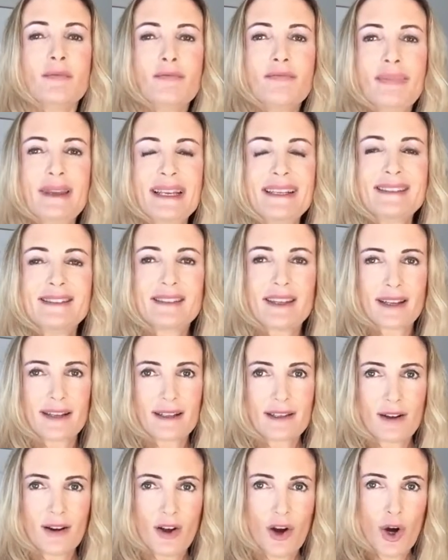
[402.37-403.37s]
Big
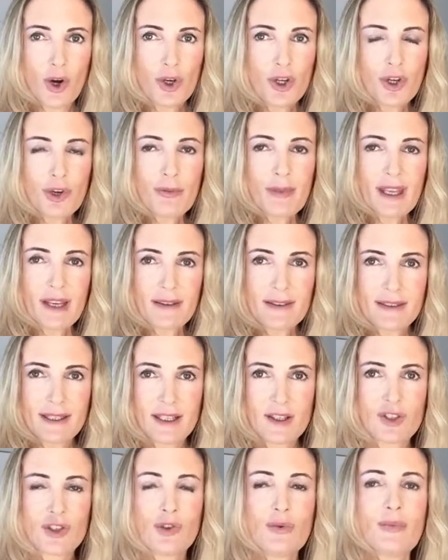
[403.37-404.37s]
scandals are coming on
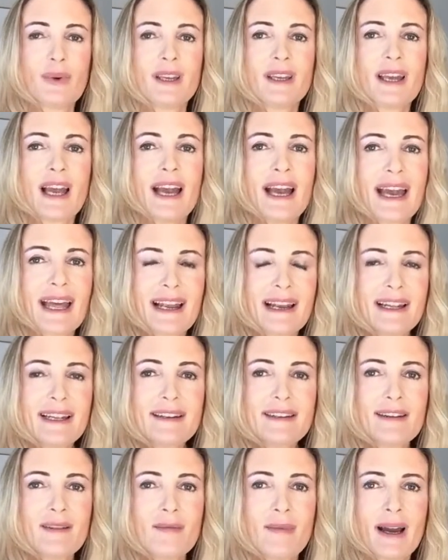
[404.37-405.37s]
that topic, and
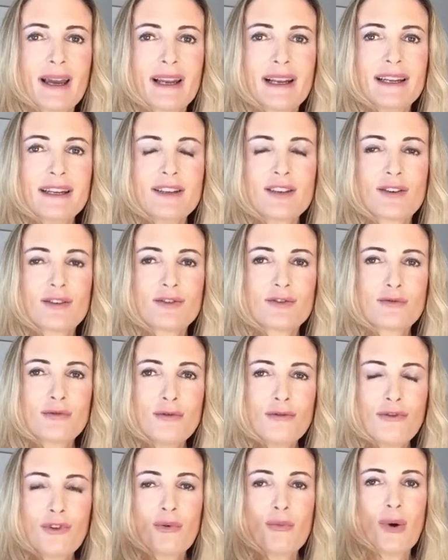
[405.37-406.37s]
little by little,
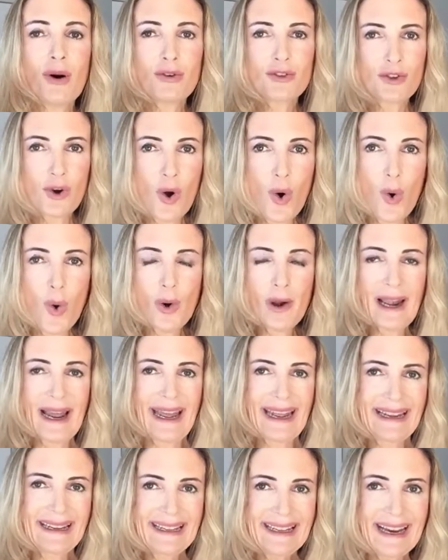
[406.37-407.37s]
truth about oil
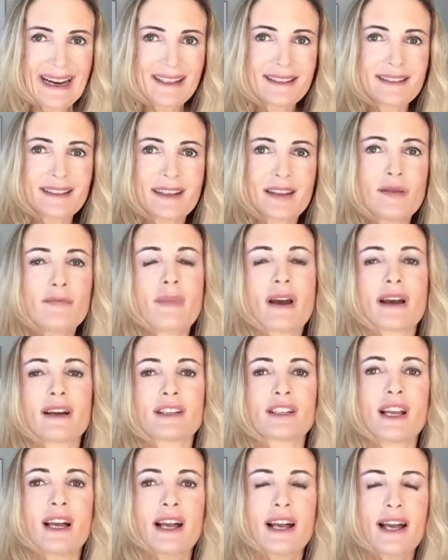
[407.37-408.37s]
and gas
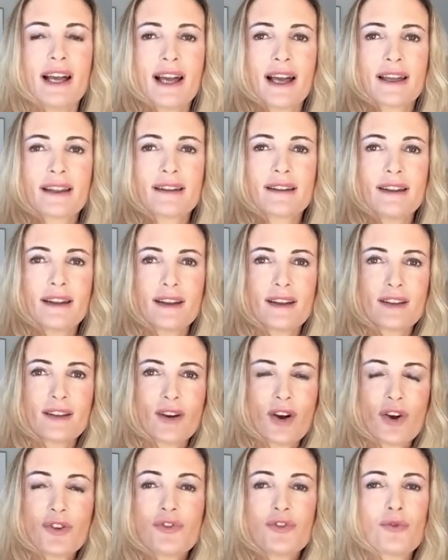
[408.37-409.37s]
emerge. And
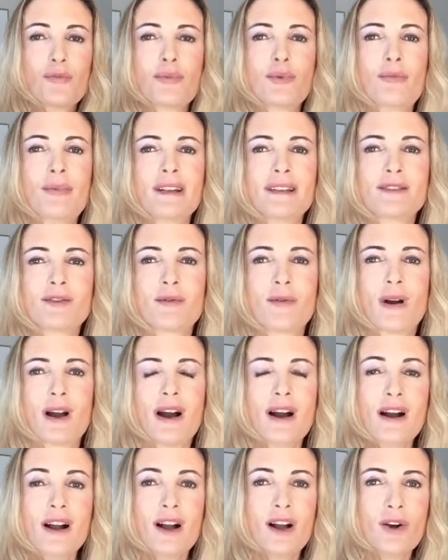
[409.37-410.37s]
on the public
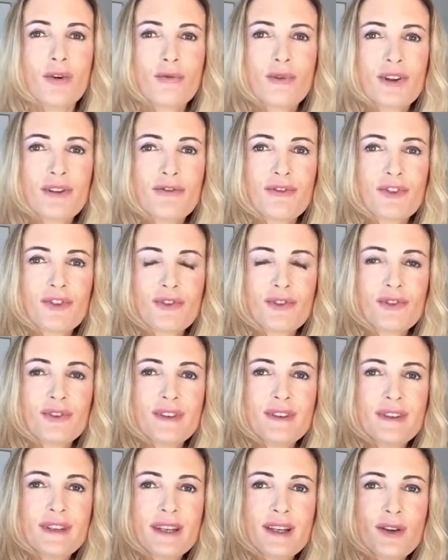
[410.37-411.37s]
square, with the
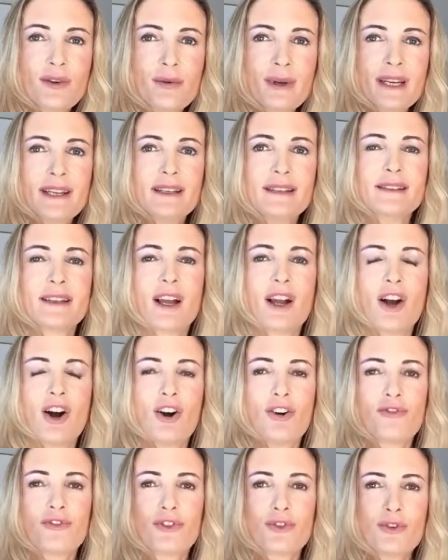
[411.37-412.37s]
decrease
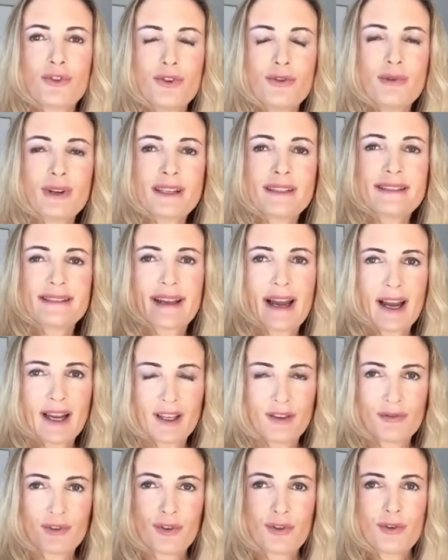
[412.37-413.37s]
of the current
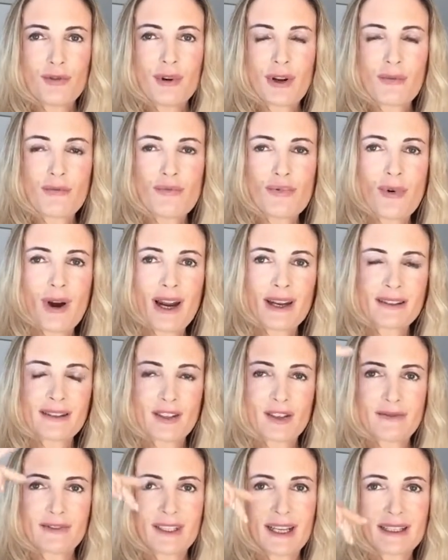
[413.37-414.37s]
tariff, the current price
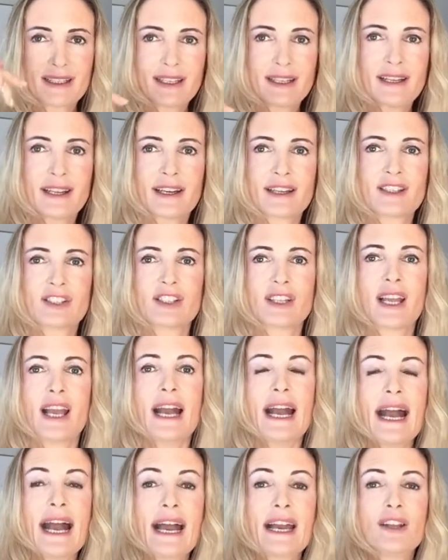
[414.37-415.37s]
of that energy.
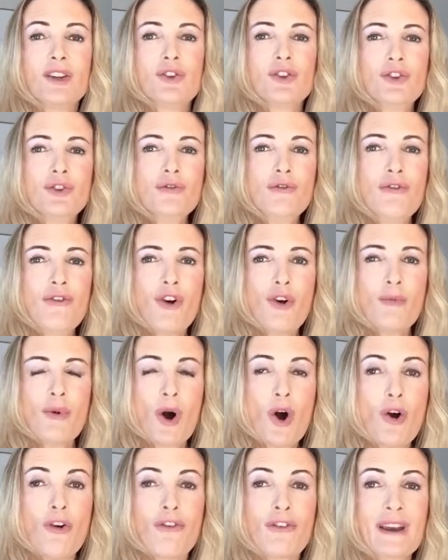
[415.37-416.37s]
And a new form
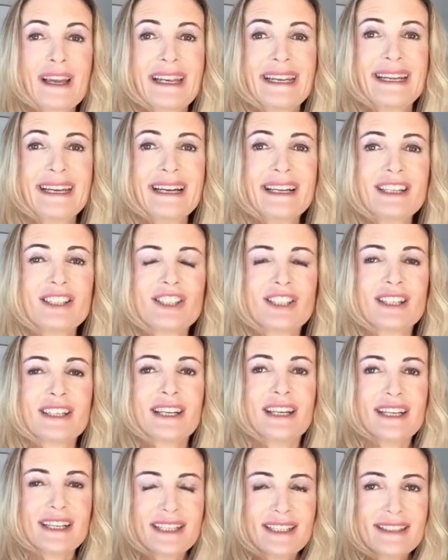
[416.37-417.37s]
of
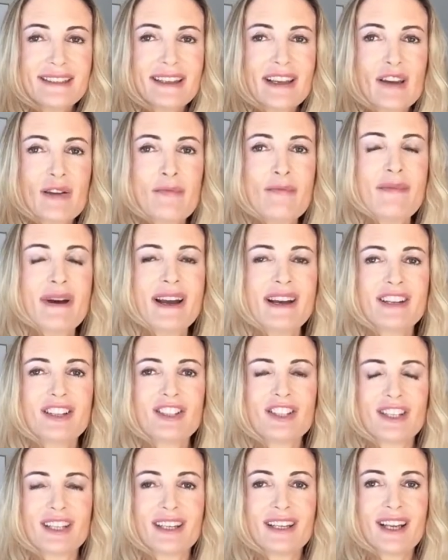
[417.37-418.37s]
energy is
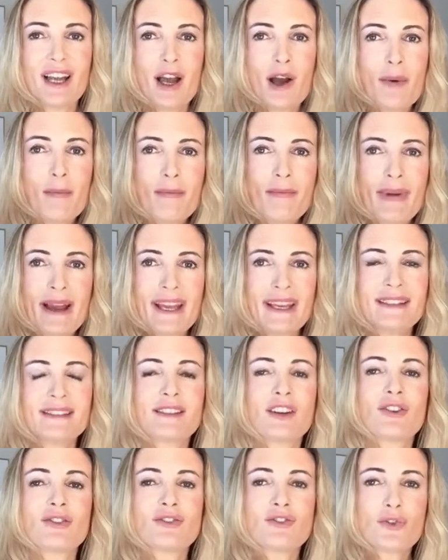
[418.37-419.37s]
emerging
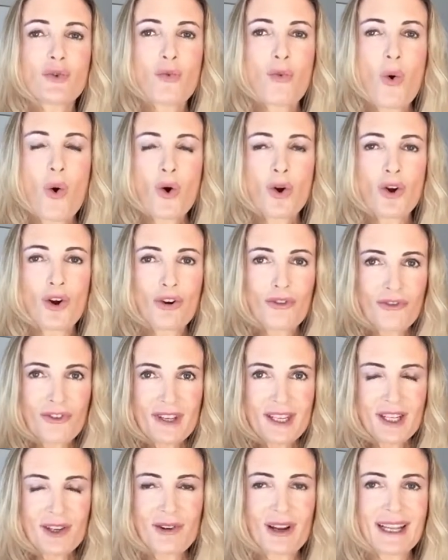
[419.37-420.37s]
based on the work of
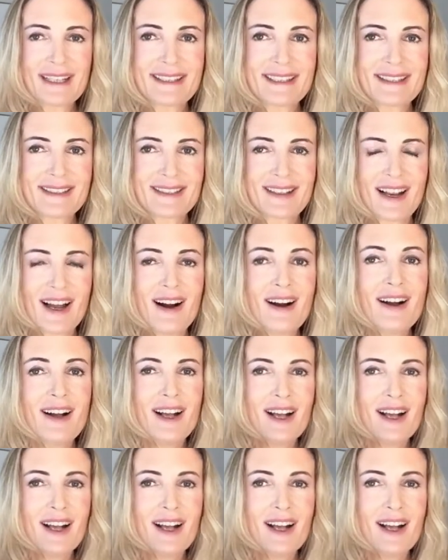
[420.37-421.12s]
Nikola Tesla